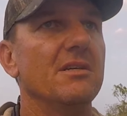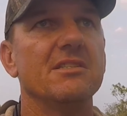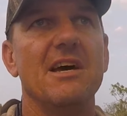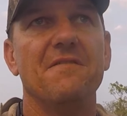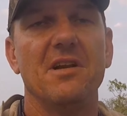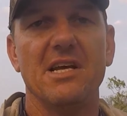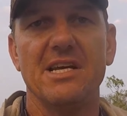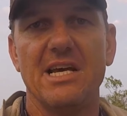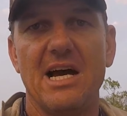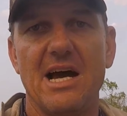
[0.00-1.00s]

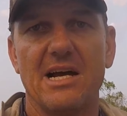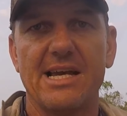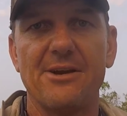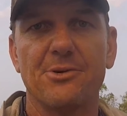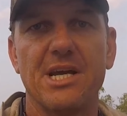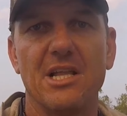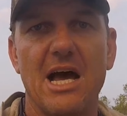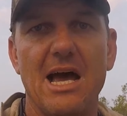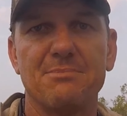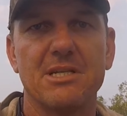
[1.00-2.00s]
Definitely cattle killer,
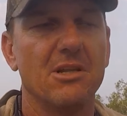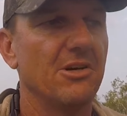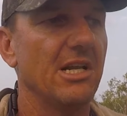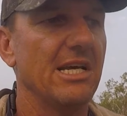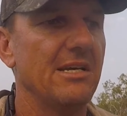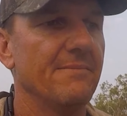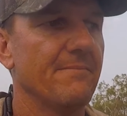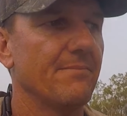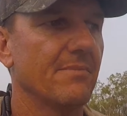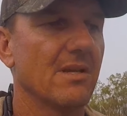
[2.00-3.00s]
absolutely.
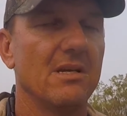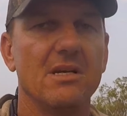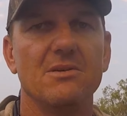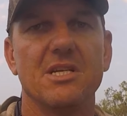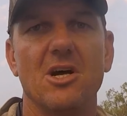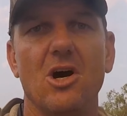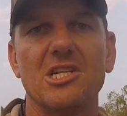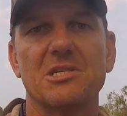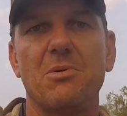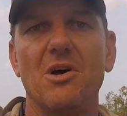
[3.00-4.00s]
He was in a hot
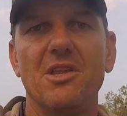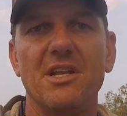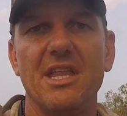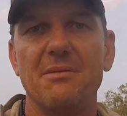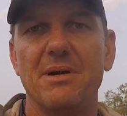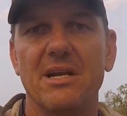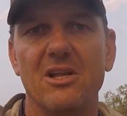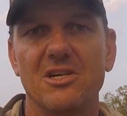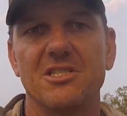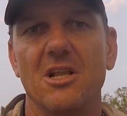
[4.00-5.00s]
spot that had been
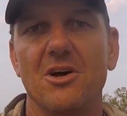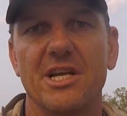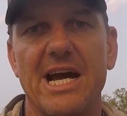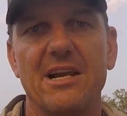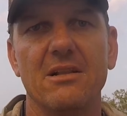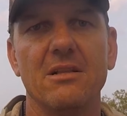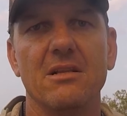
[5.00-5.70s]
losing a lot of cattle.